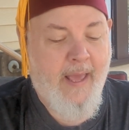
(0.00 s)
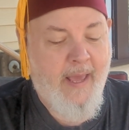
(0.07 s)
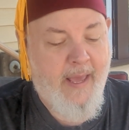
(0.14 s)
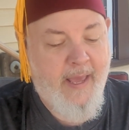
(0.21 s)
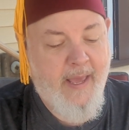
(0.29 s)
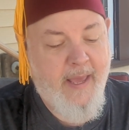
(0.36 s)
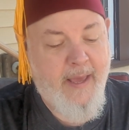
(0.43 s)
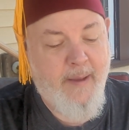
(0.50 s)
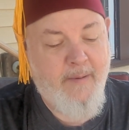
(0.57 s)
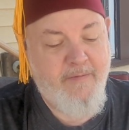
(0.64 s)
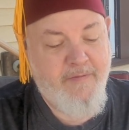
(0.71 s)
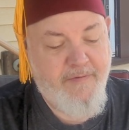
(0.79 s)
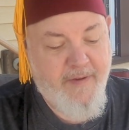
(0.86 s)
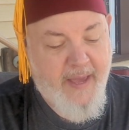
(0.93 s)
a
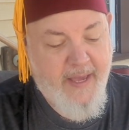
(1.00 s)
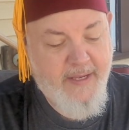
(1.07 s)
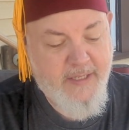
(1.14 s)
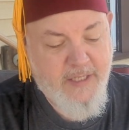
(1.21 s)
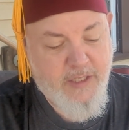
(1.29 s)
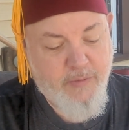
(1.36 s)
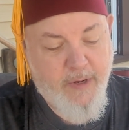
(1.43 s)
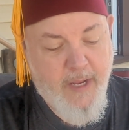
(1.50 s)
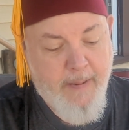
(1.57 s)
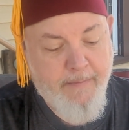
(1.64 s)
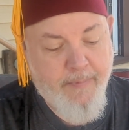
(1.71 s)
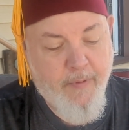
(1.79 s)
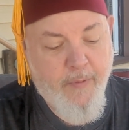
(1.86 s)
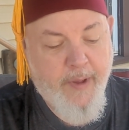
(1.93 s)
Phase
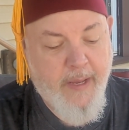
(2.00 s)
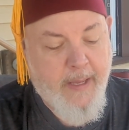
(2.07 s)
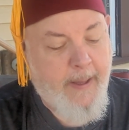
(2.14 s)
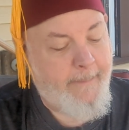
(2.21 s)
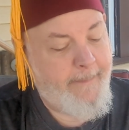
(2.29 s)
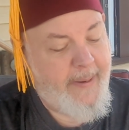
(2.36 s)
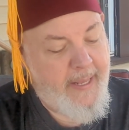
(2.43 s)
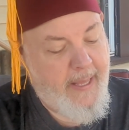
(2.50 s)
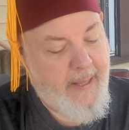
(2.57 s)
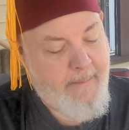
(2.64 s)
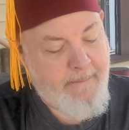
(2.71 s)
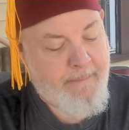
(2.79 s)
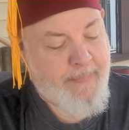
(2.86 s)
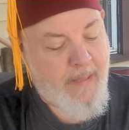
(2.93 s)
3 Brewing
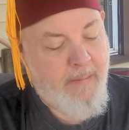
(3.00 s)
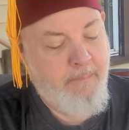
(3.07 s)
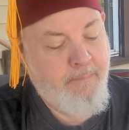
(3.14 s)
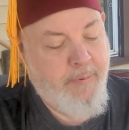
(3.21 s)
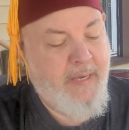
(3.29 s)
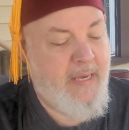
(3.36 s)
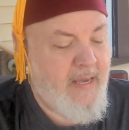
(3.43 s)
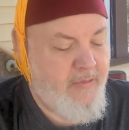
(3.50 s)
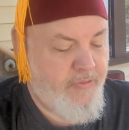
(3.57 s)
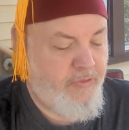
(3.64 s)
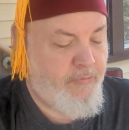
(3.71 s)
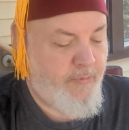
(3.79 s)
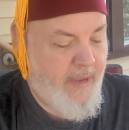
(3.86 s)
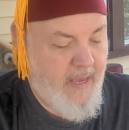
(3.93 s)
Company
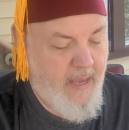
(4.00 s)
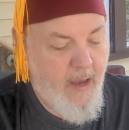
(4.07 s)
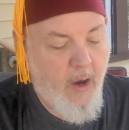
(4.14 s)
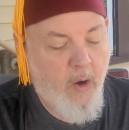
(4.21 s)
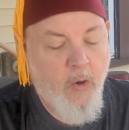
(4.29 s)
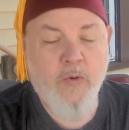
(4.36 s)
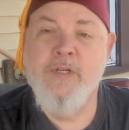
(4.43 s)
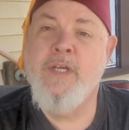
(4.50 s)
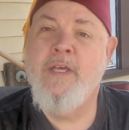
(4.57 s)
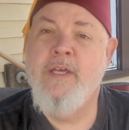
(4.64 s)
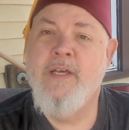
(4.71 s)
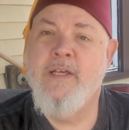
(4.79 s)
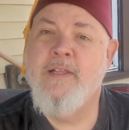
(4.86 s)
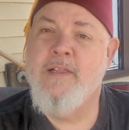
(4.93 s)
P3 Oat
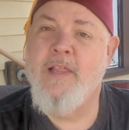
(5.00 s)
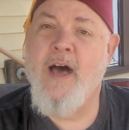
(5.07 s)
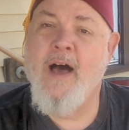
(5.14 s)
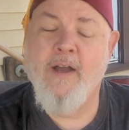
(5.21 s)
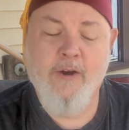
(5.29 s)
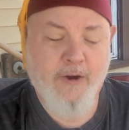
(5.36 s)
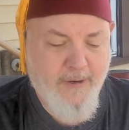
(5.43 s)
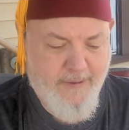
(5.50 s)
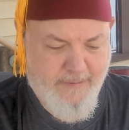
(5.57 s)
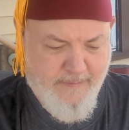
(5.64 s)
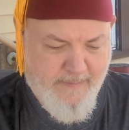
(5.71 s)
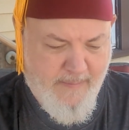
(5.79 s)
Lager.